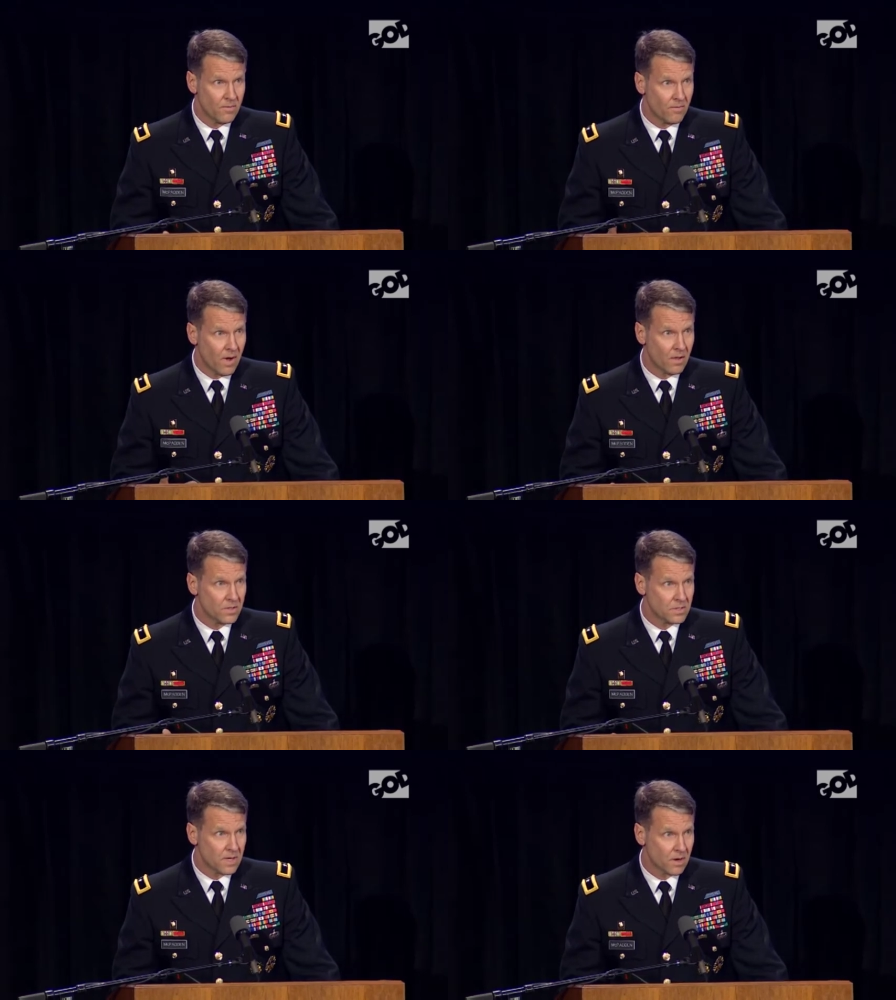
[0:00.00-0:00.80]

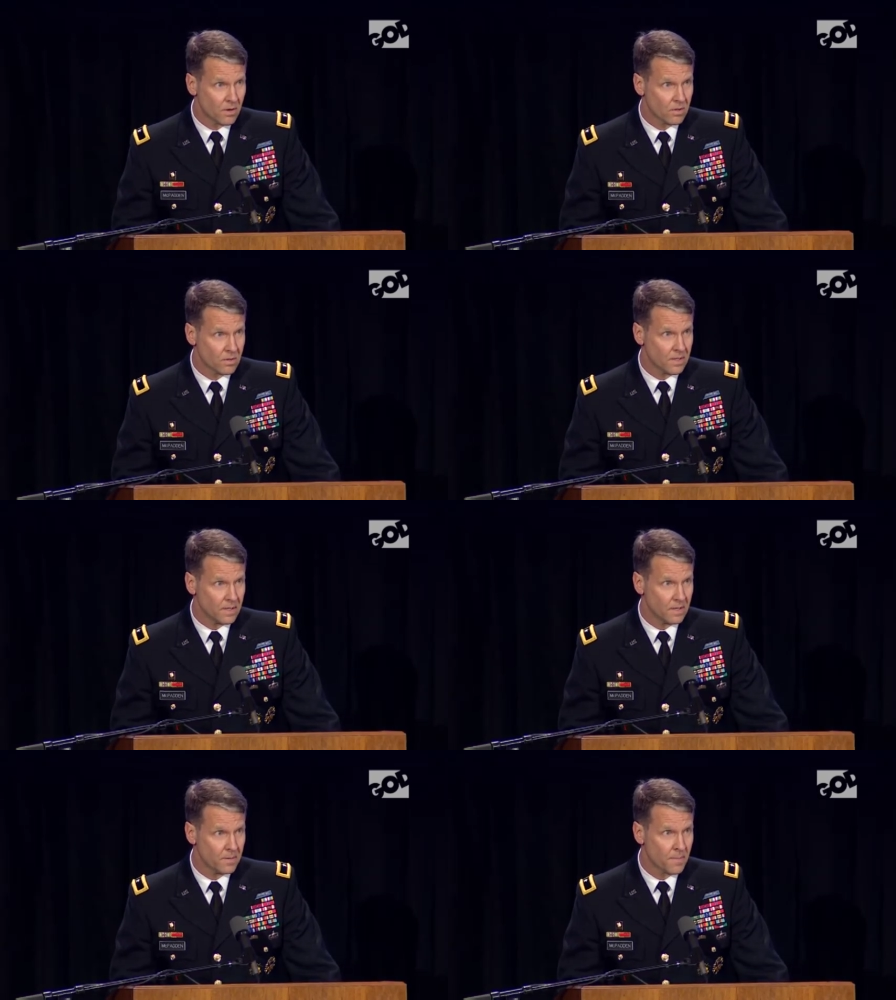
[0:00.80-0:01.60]
voluntarily,
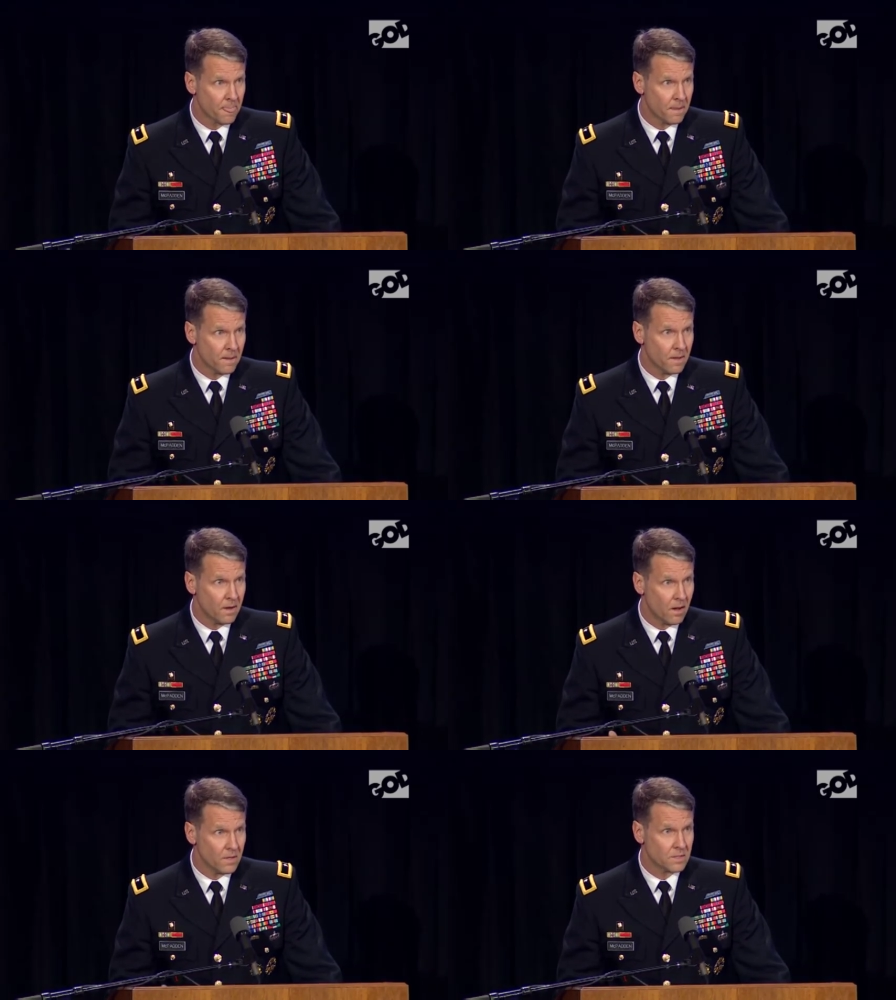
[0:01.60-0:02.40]
and
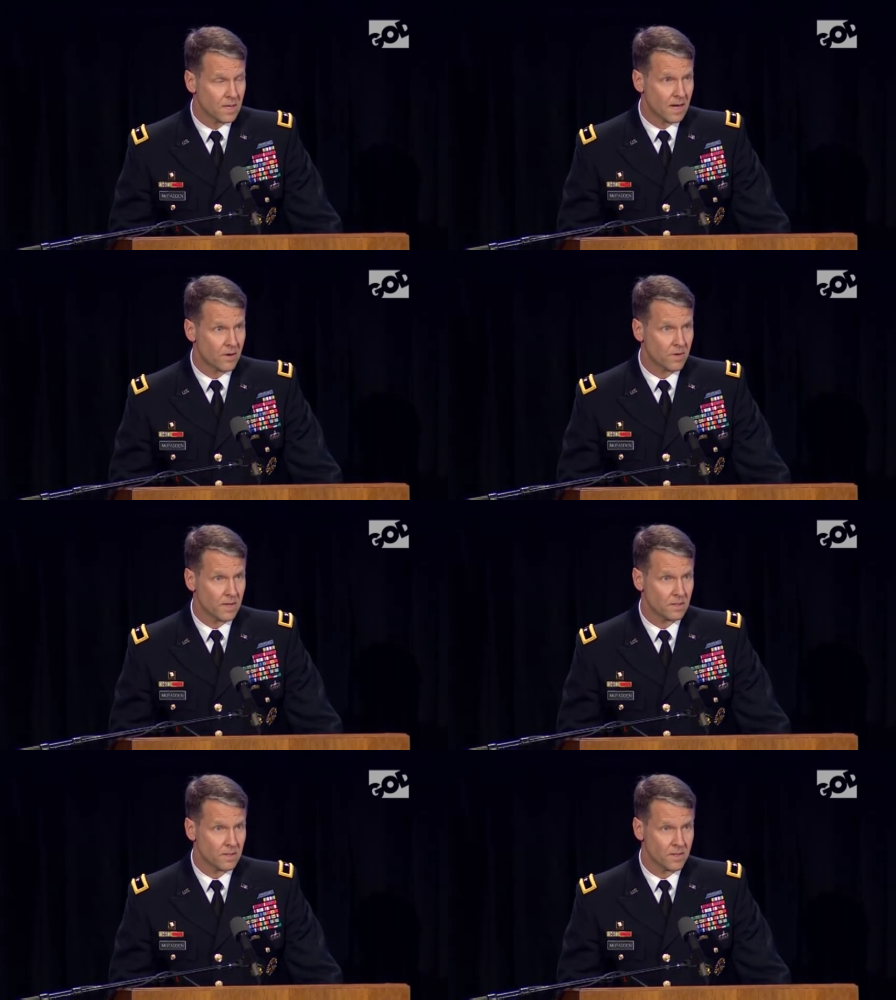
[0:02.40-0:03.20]

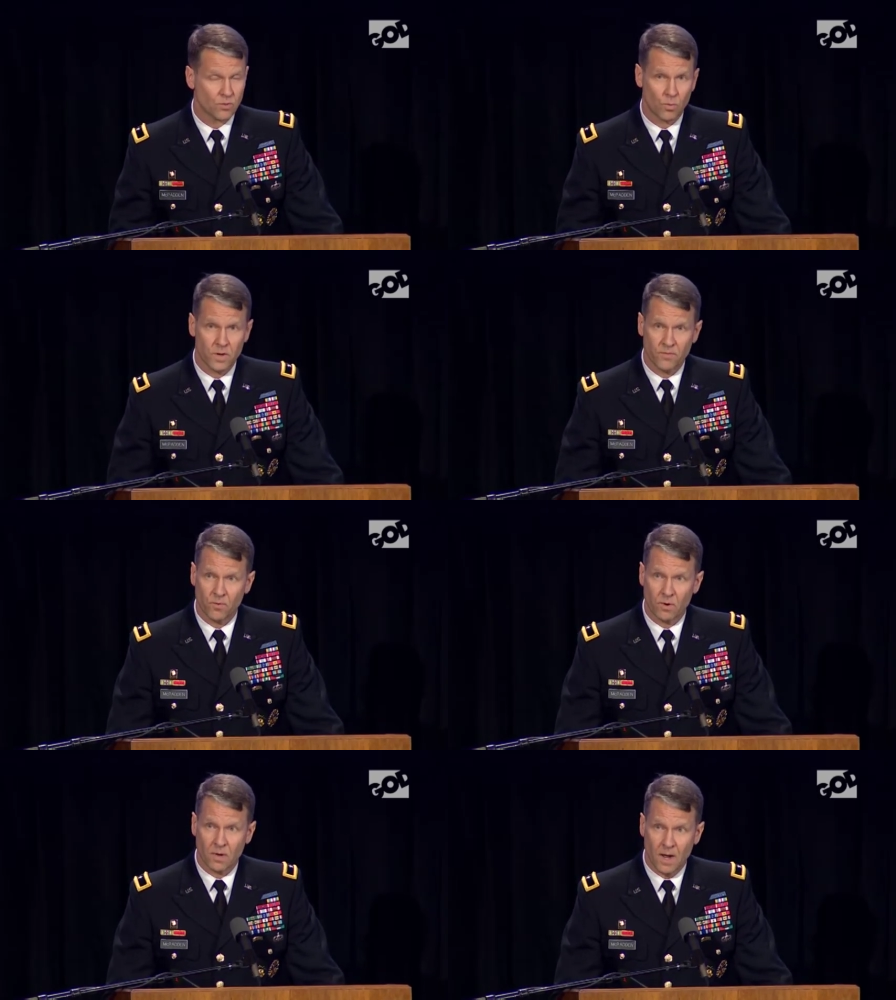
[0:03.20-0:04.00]
untiringly,
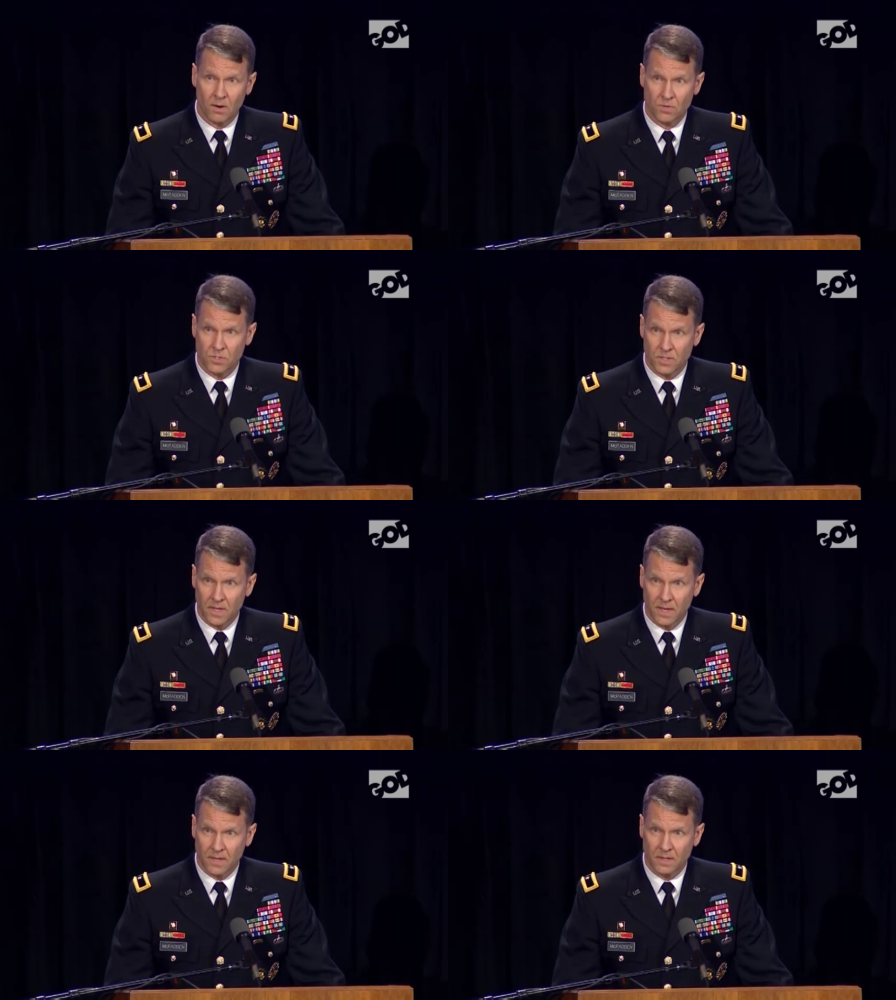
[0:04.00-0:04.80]
24 hours a
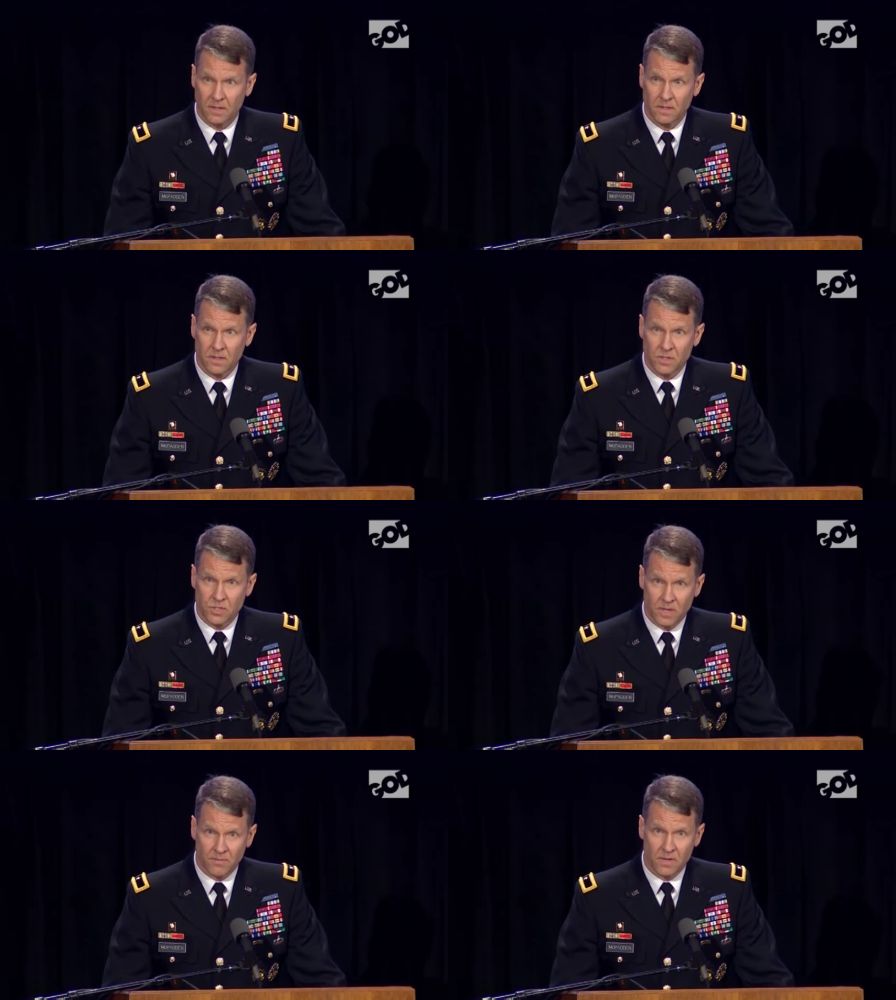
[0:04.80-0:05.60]
day,
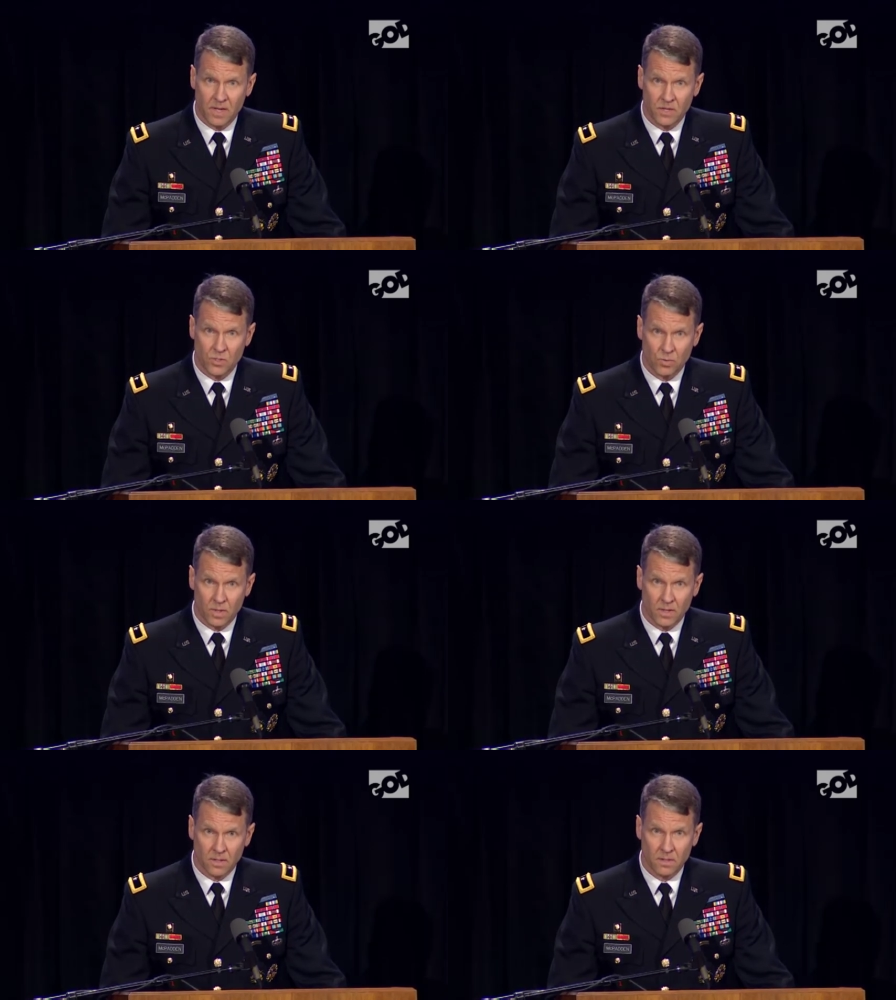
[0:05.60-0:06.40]
7 days a
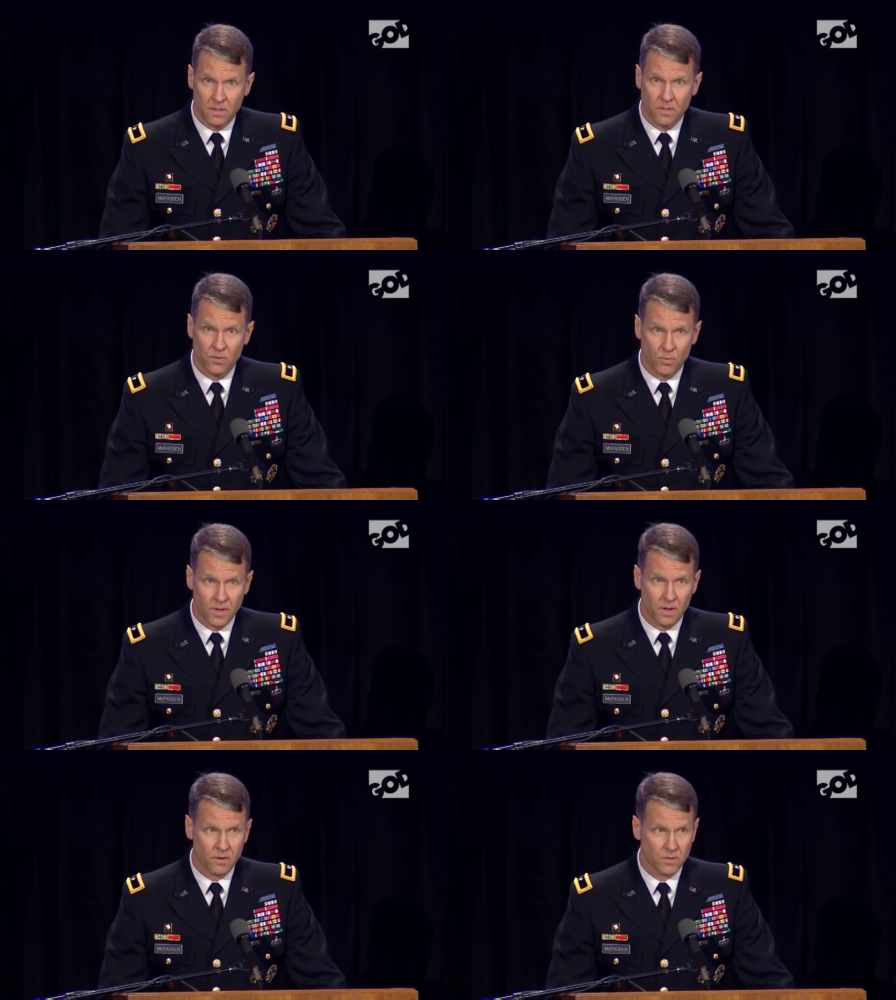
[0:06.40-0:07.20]
week,
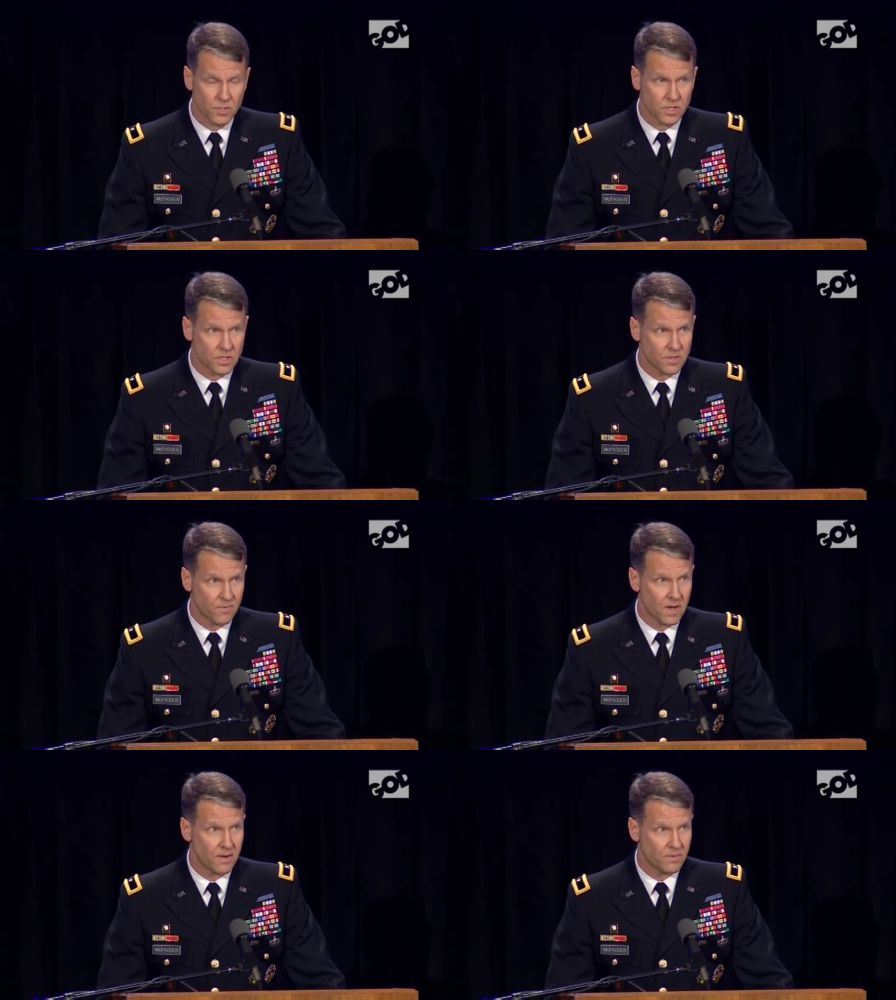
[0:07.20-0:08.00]

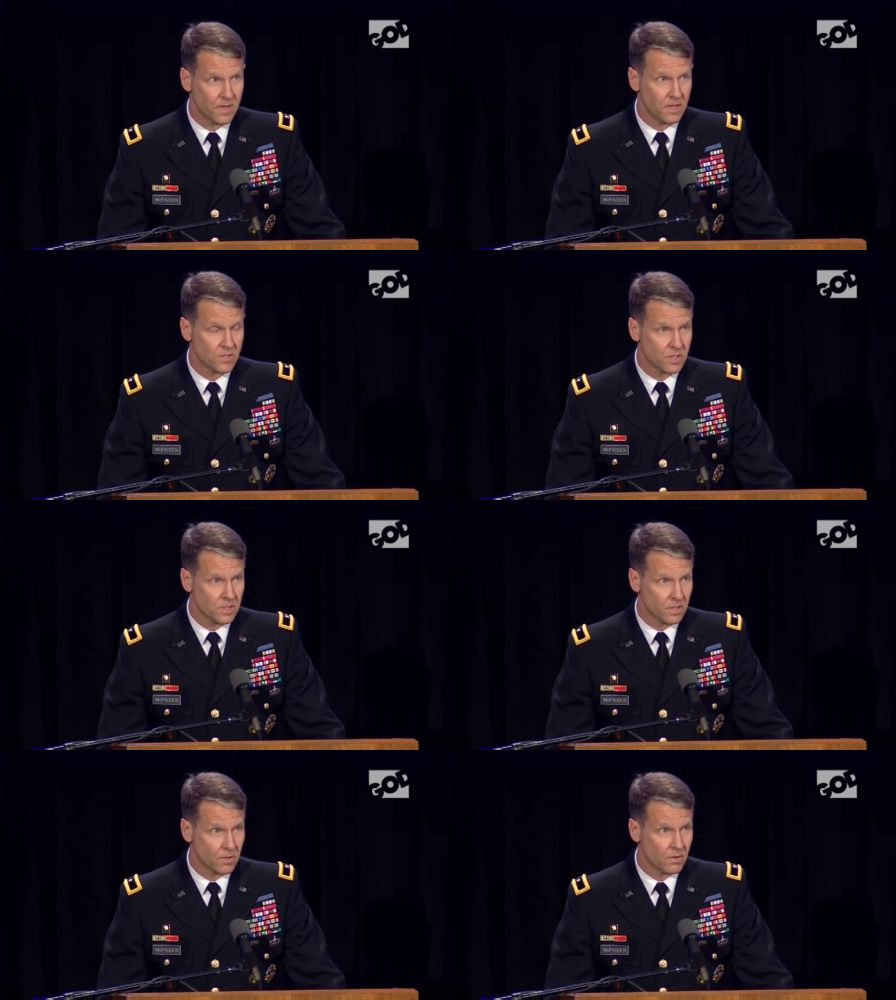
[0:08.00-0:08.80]
365 days a
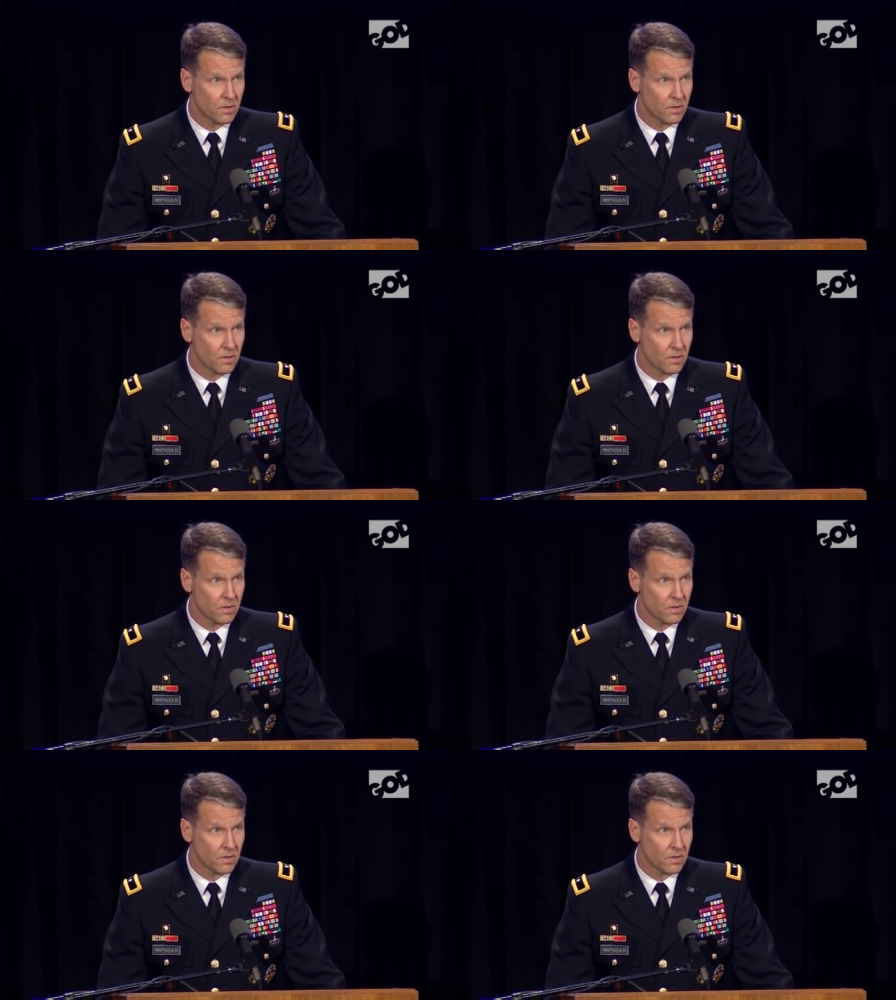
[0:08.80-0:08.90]
year